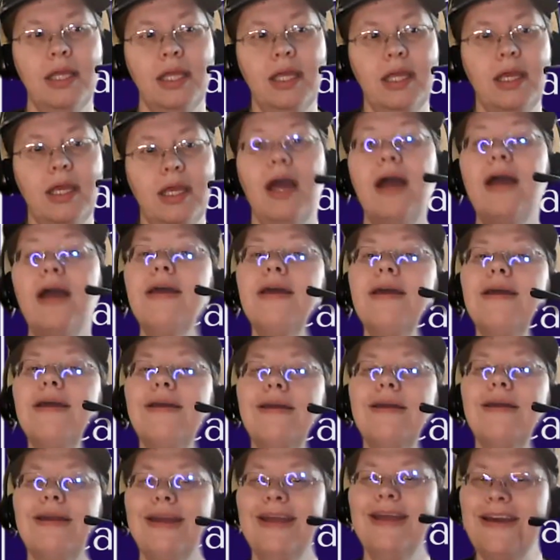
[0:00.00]

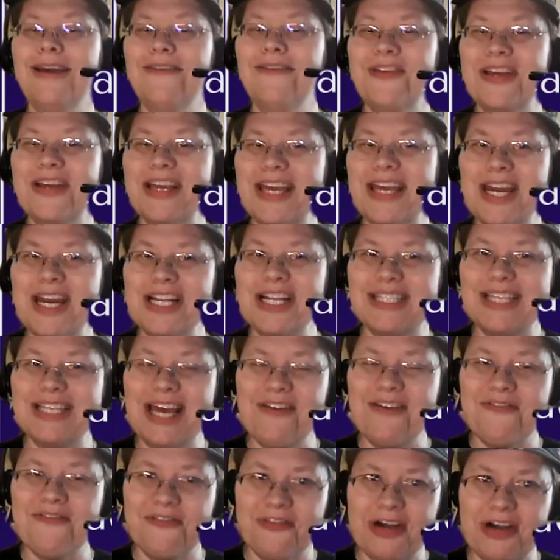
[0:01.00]
you get it
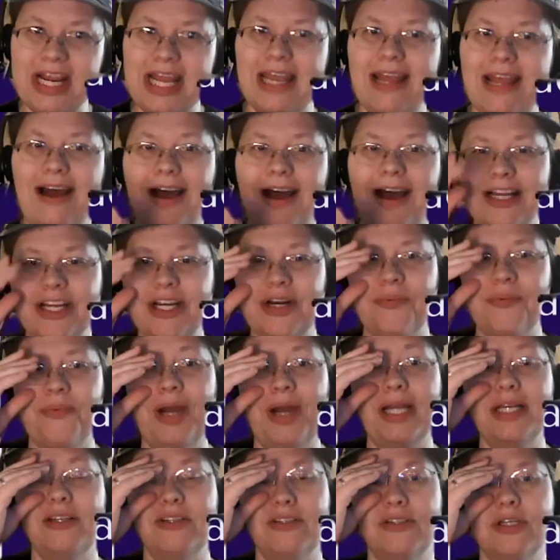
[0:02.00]
set free on your
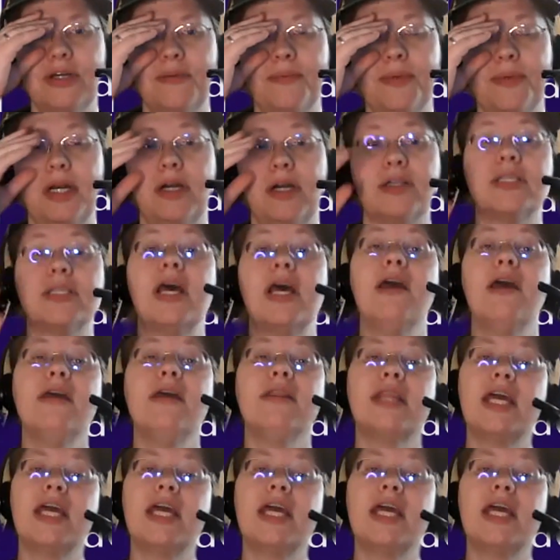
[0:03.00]
wide distributors,